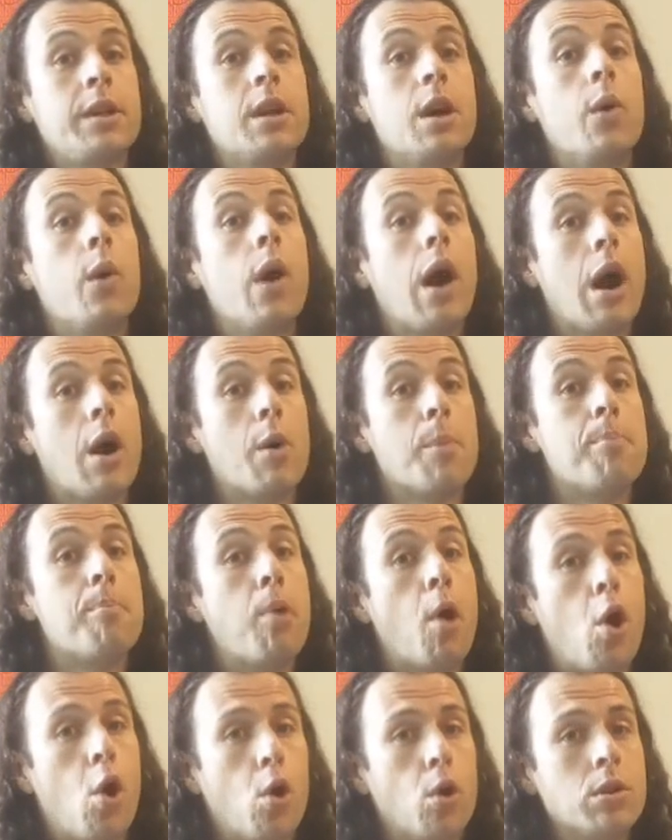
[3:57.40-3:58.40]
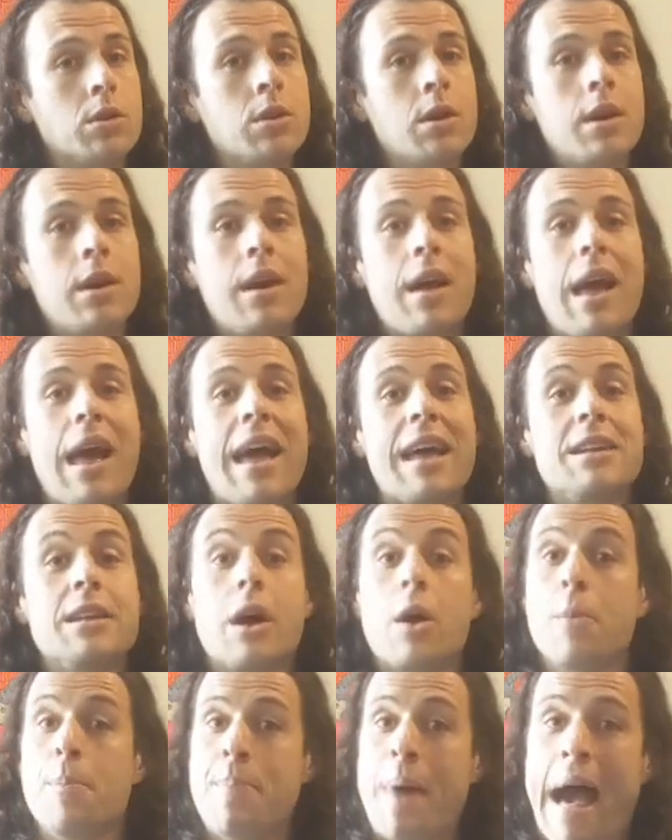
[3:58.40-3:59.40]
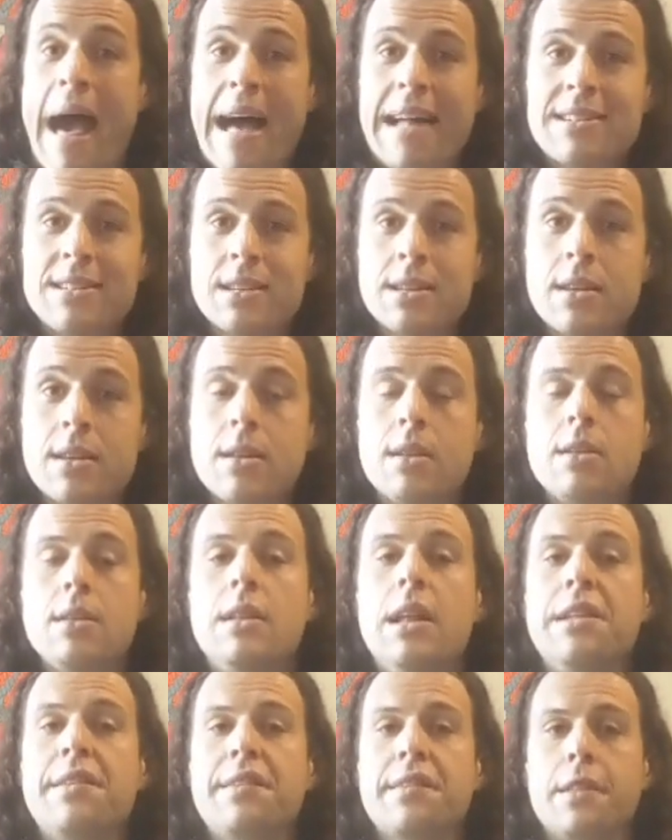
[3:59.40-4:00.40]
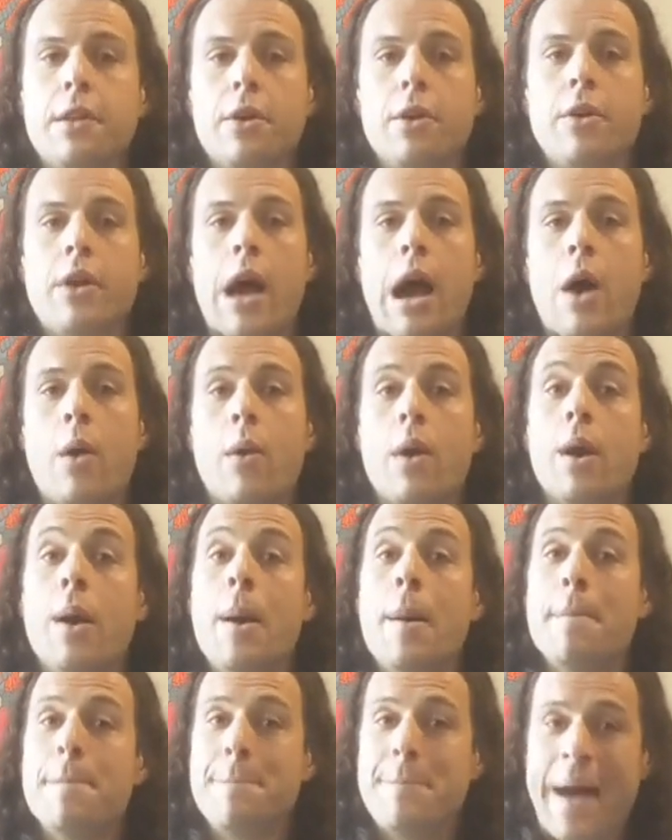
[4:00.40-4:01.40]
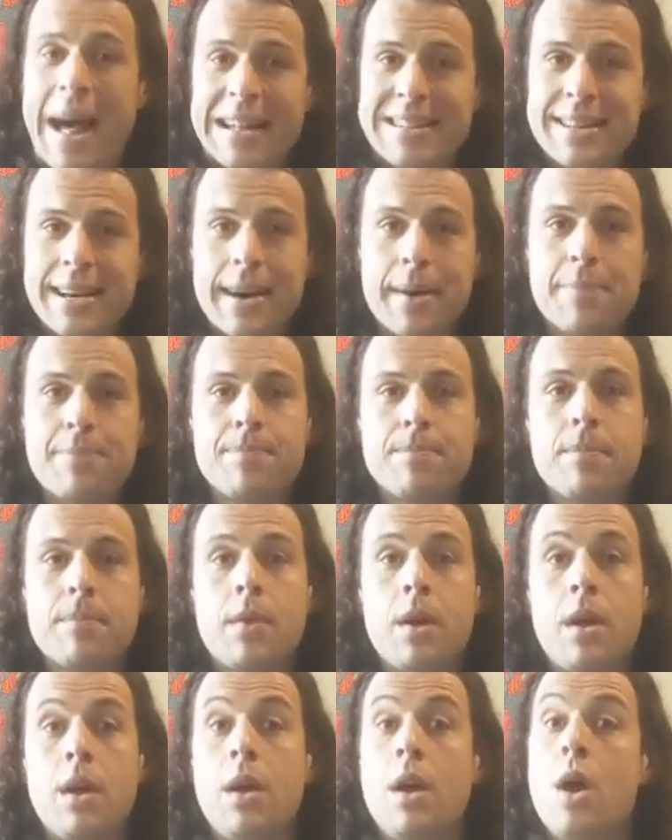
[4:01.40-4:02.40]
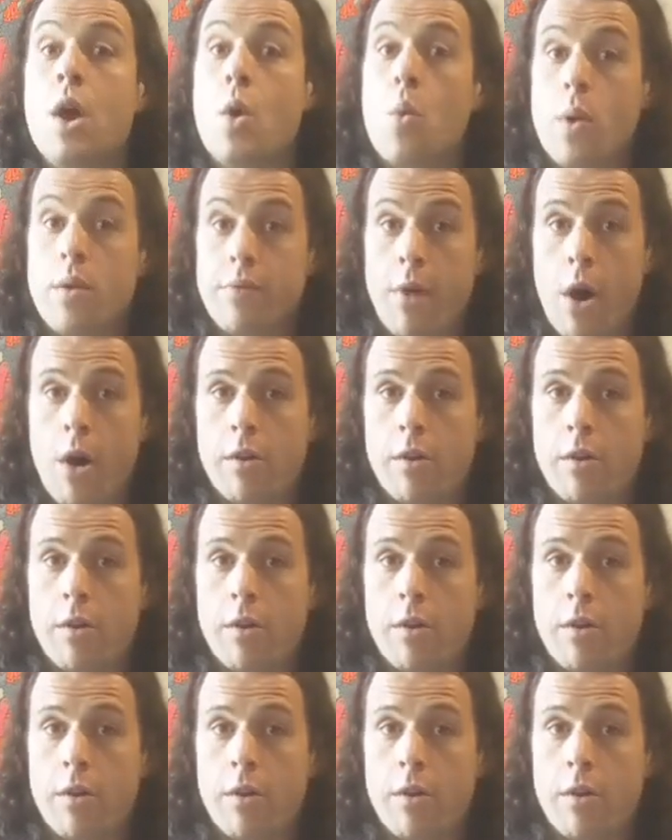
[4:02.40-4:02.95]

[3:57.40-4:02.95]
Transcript: know our pon and our pat, let's learn our pata. We've